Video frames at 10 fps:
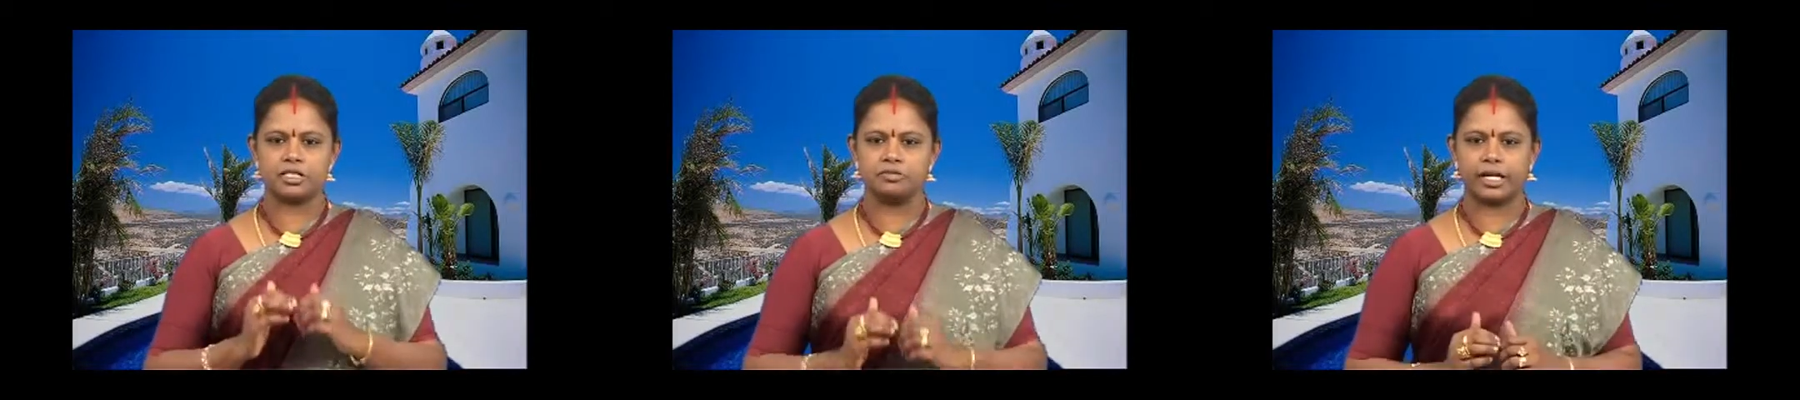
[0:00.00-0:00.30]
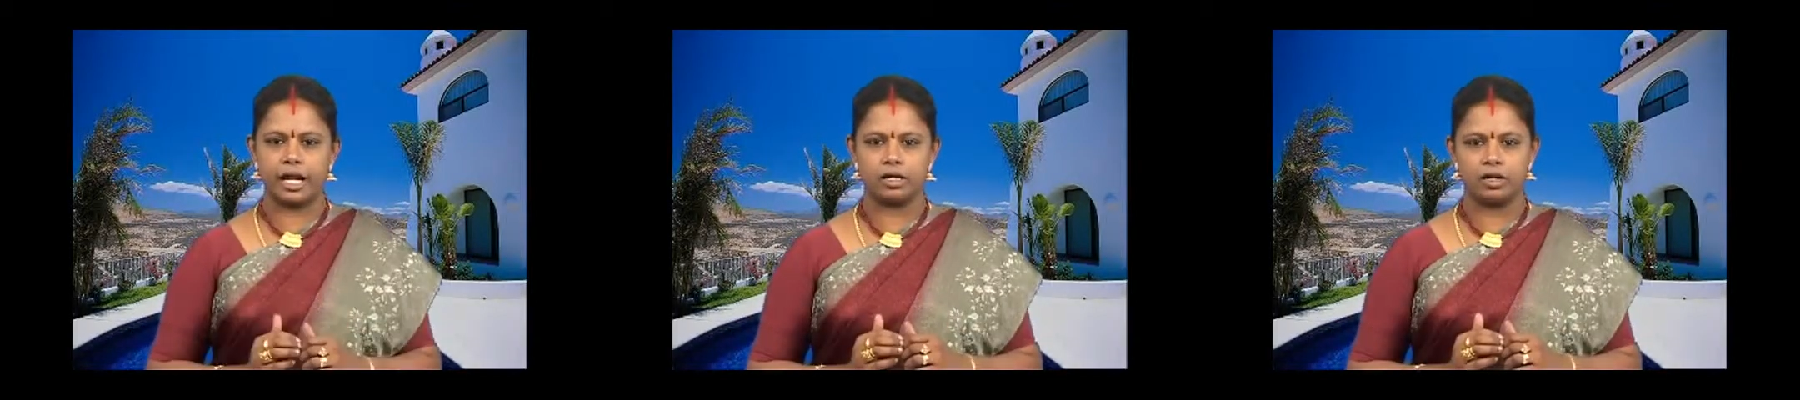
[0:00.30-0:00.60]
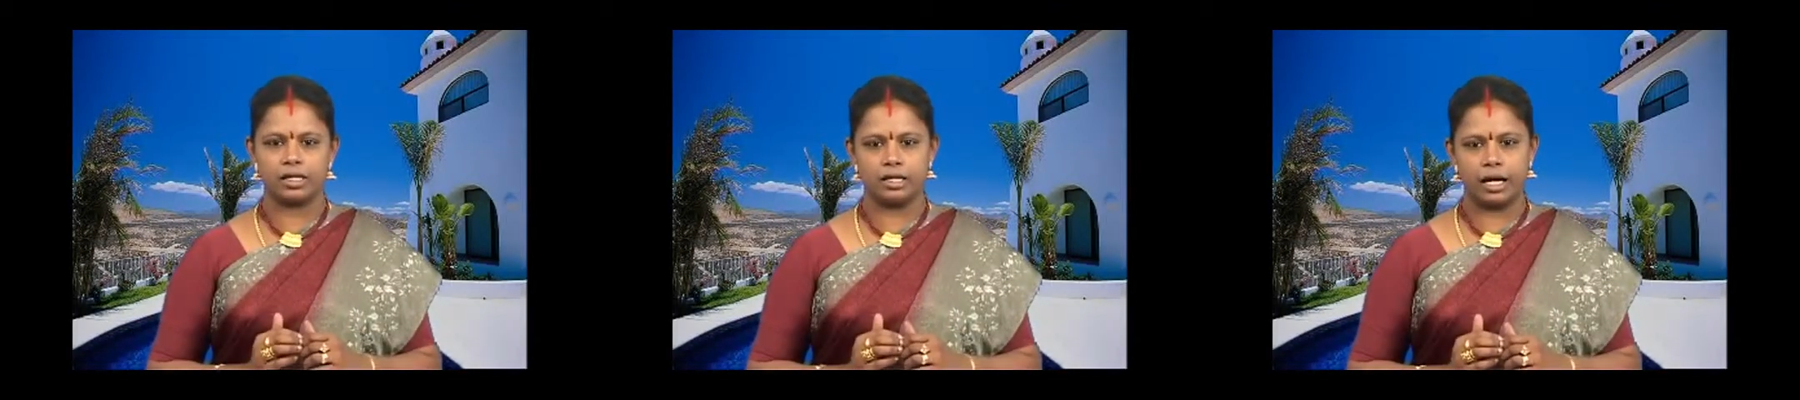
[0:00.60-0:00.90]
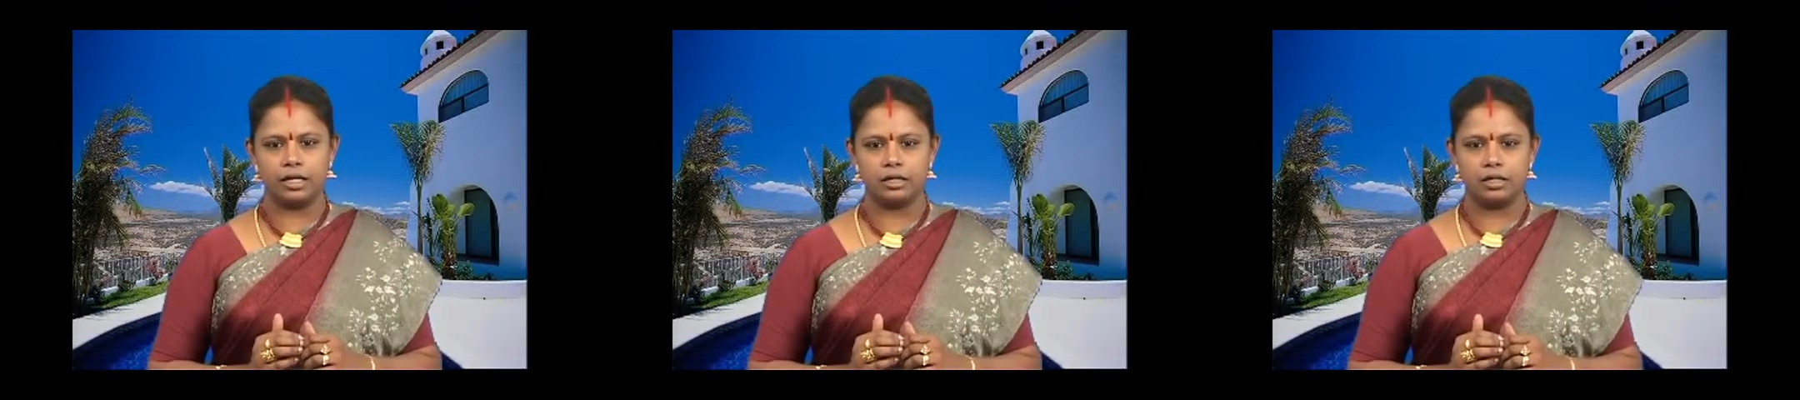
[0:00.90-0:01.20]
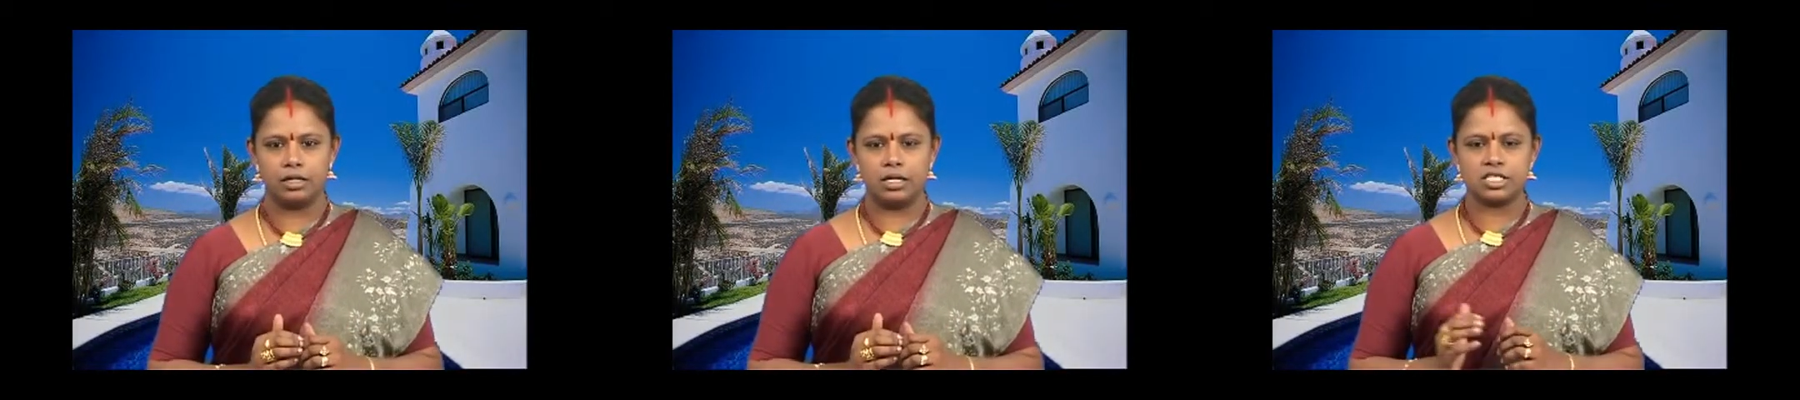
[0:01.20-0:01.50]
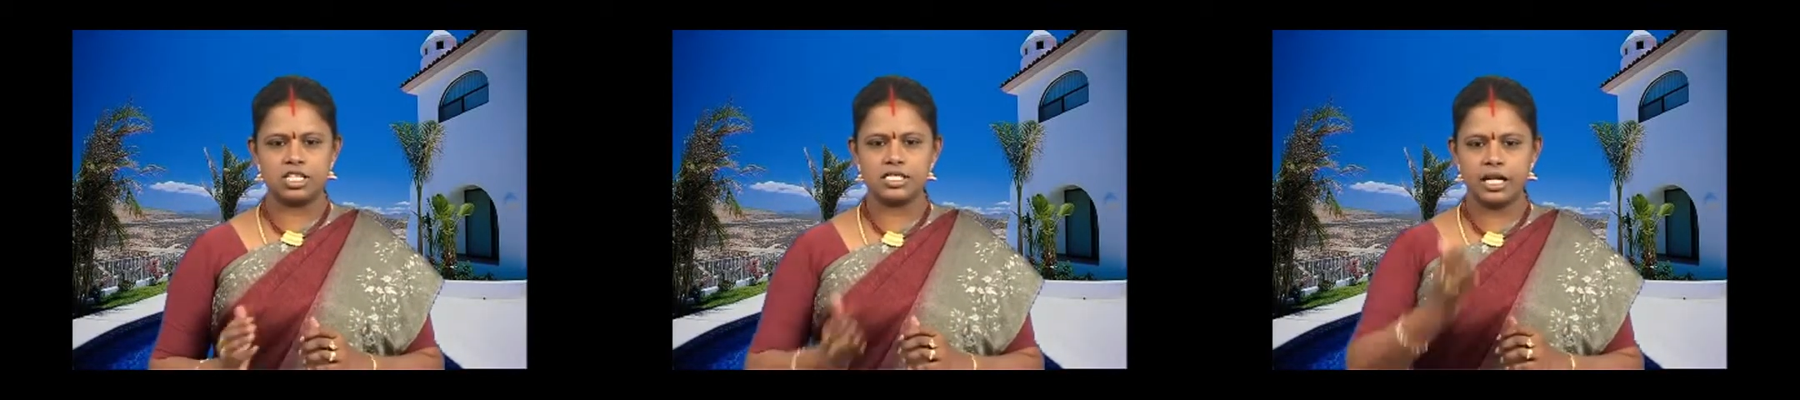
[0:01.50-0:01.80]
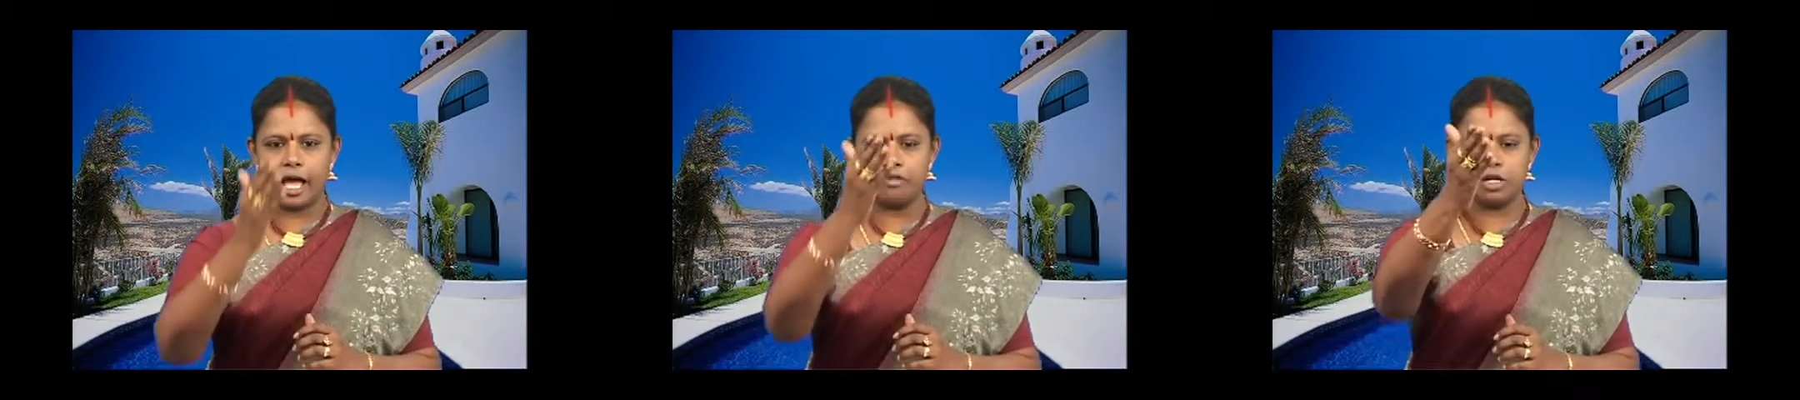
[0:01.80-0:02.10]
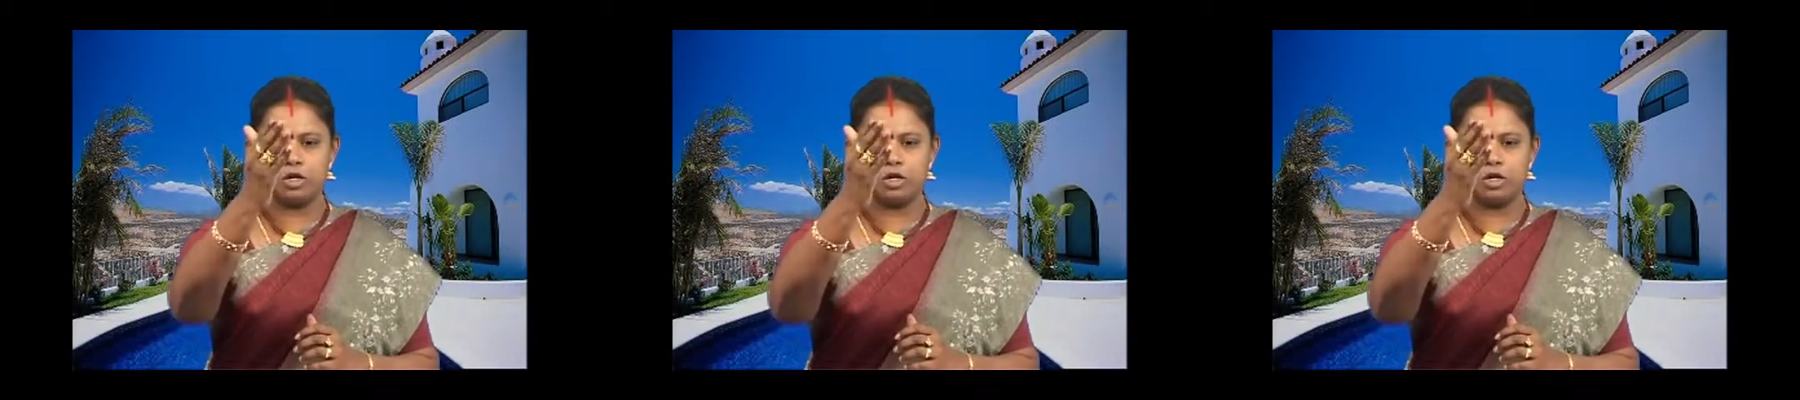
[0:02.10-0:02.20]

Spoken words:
of the cataloging card? Just have a